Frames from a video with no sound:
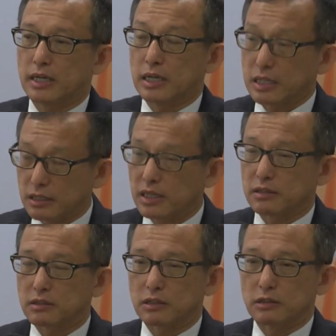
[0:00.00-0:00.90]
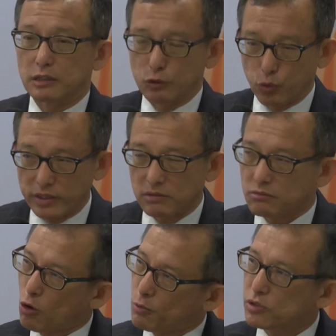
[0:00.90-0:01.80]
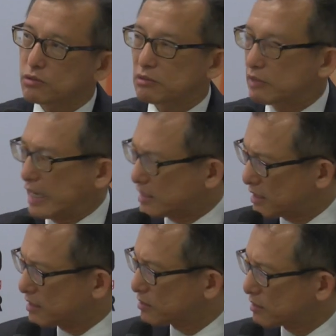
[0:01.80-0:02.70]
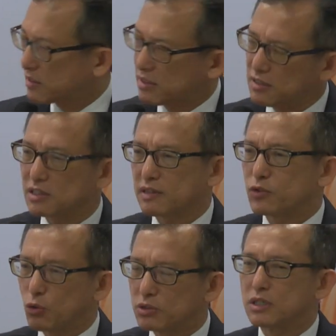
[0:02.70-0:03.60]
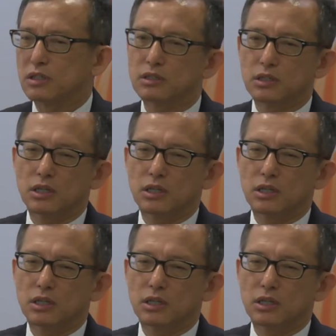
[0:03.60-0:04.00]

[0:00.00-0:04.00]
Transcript: And I think that the almost 18, 19 years I've known her,